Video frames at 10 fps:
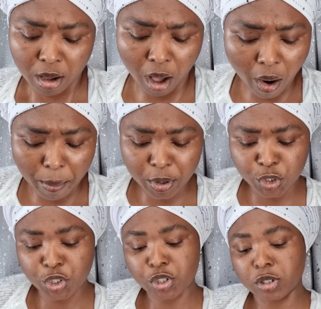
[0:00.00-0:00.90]
All right,
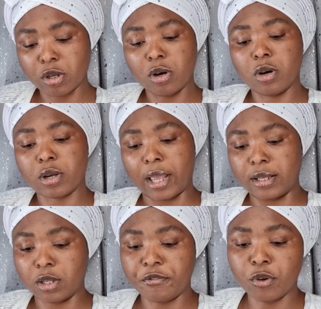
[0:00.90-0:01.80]
brothers and sisters. Okay,
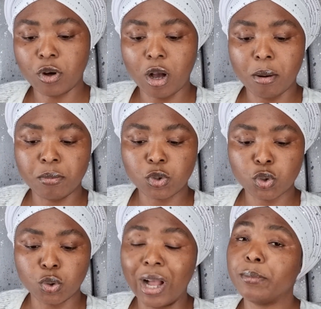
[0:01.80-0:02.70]
so if you come
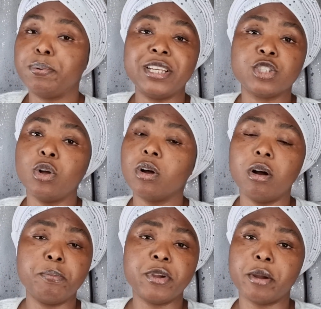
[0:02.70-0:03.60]
to, and please don't
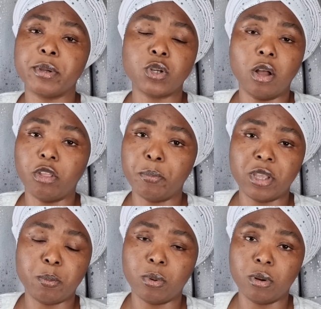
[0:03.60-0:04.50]
compare me to other
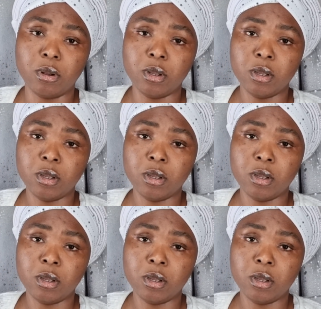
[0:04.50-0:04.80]
people.